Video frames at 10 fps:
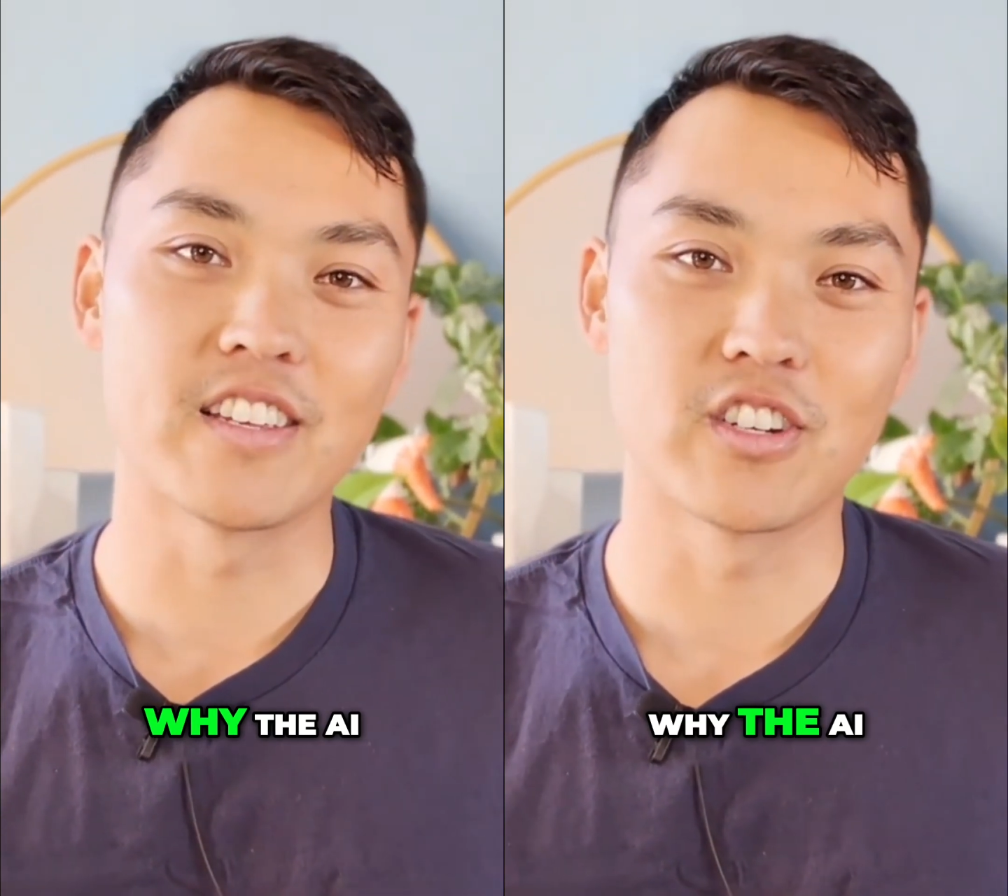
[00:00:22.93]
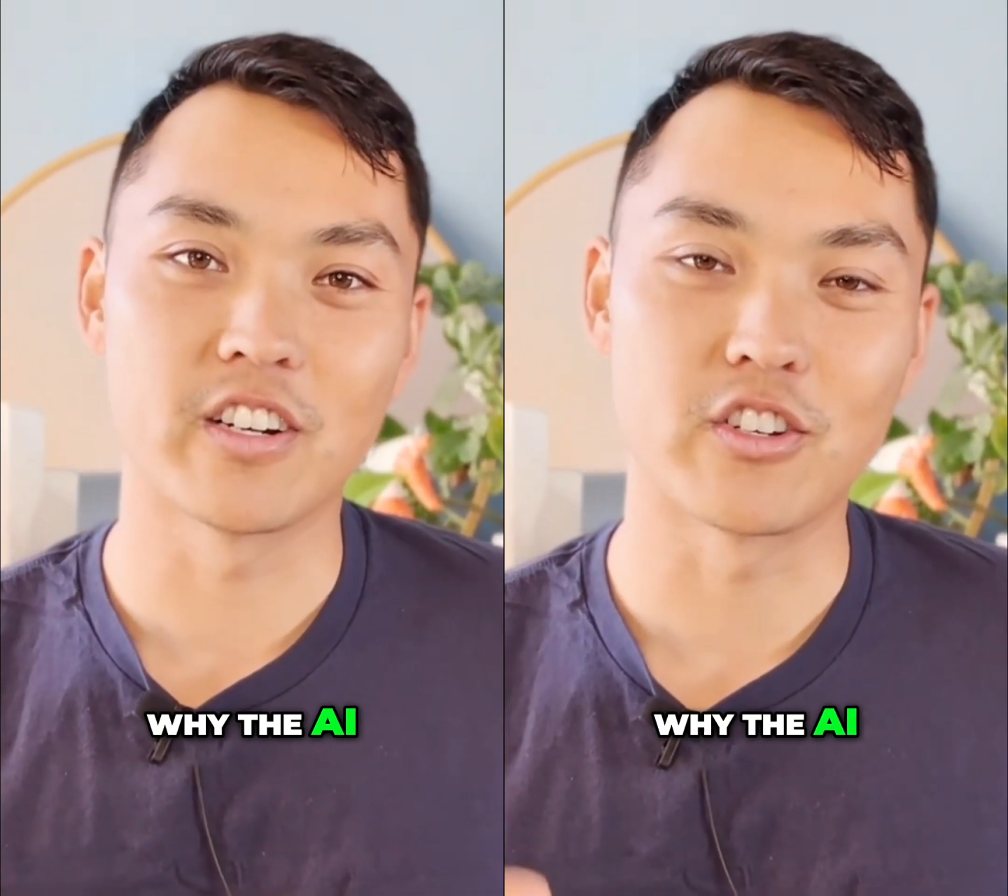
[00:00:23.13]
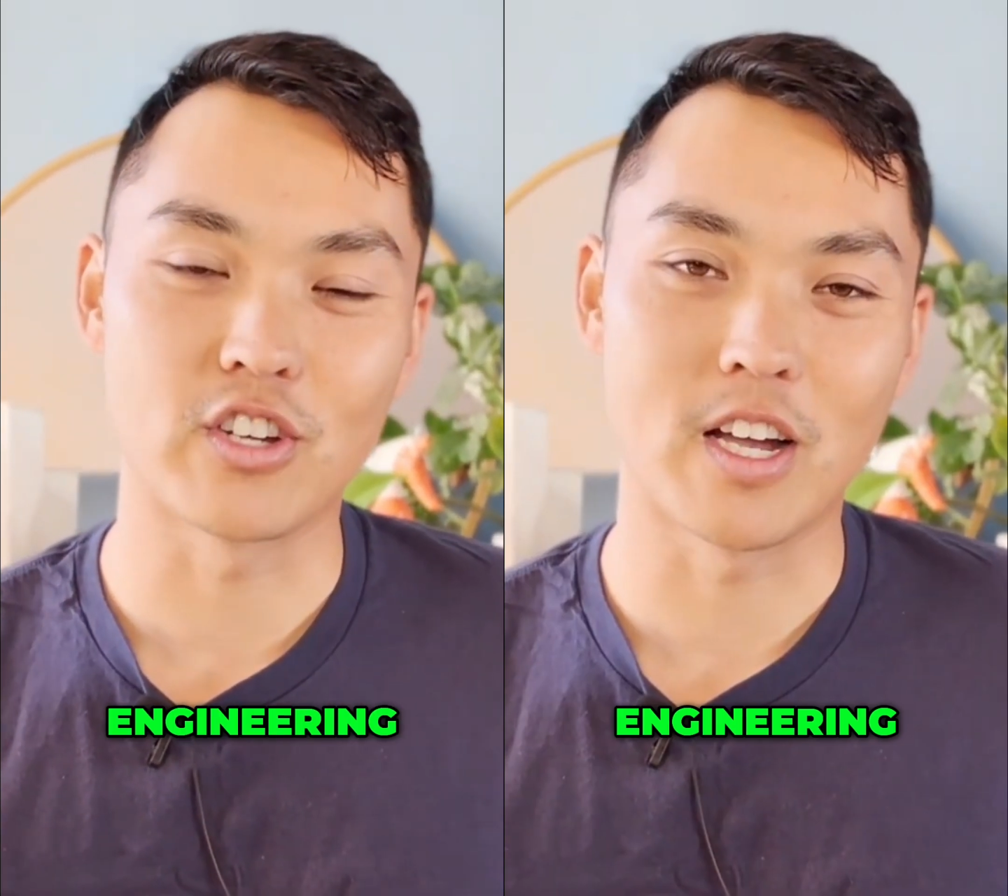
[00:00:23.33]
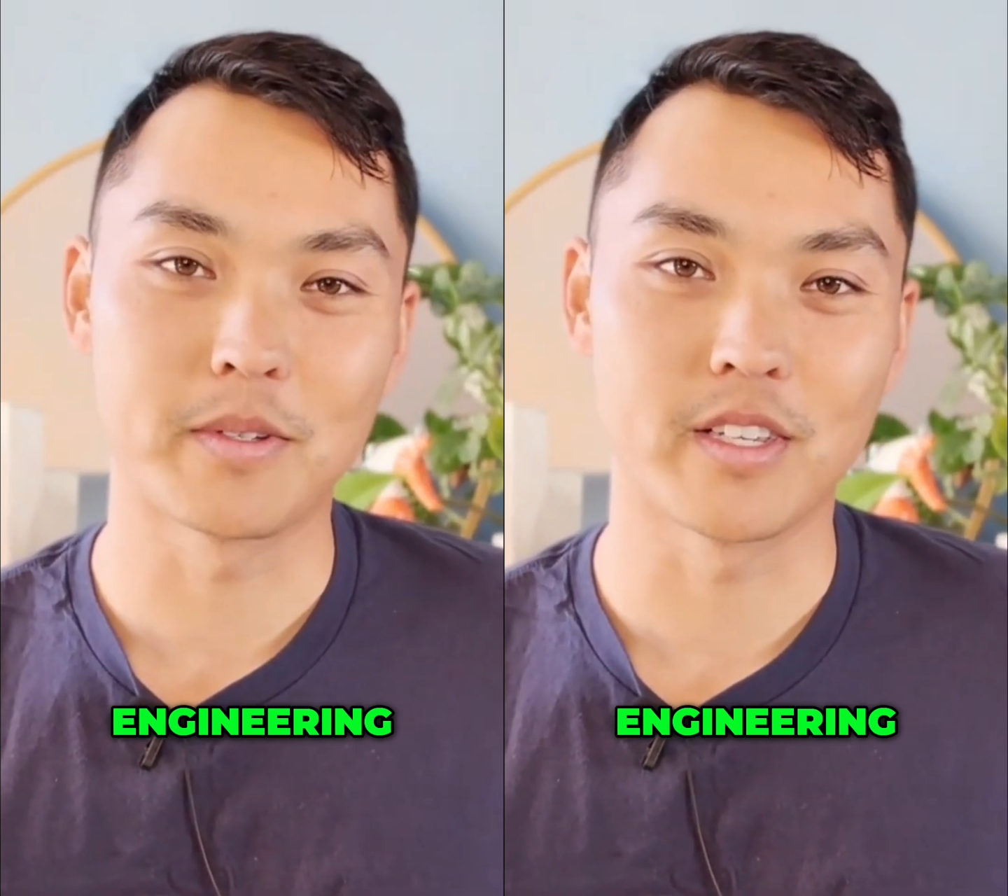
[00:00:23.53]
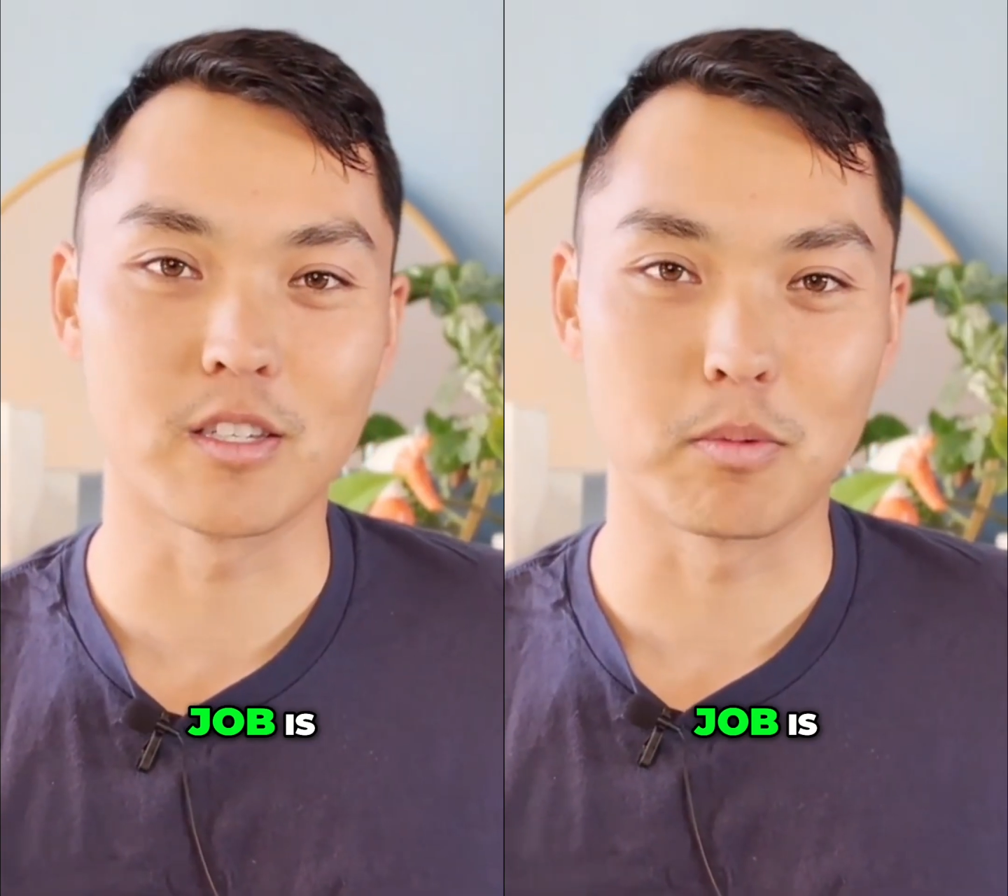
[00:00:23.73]
A I
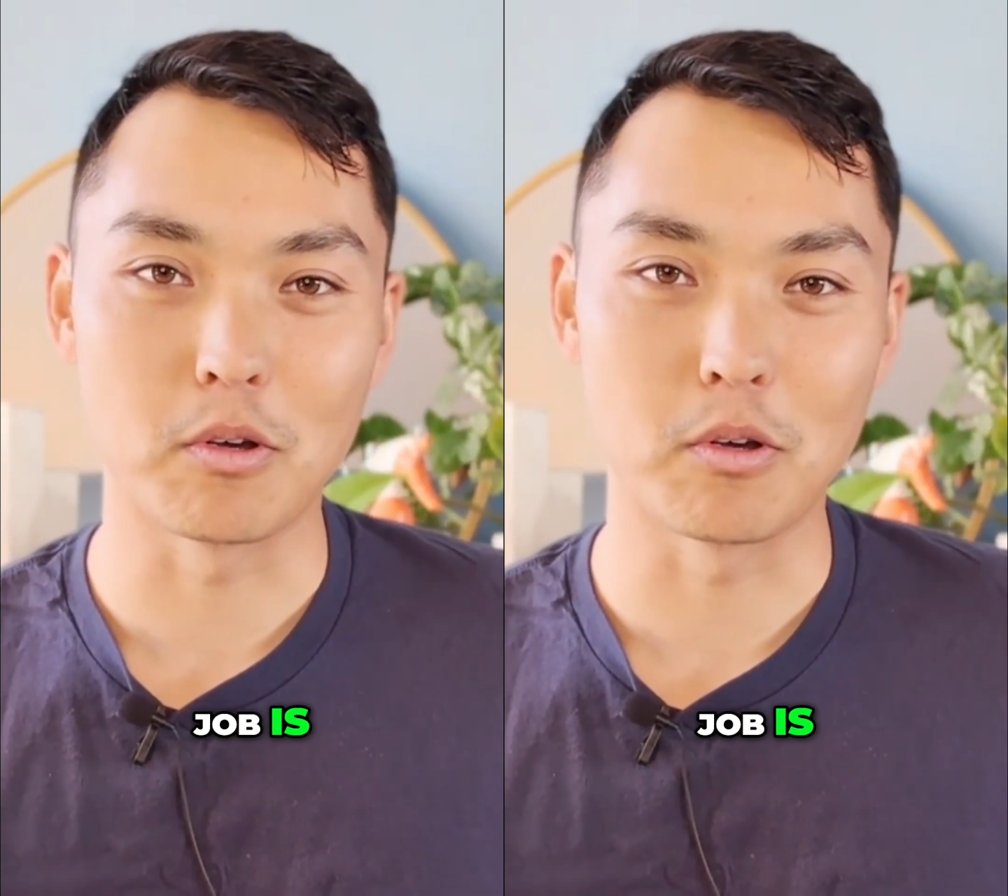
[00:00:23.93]
engineering job is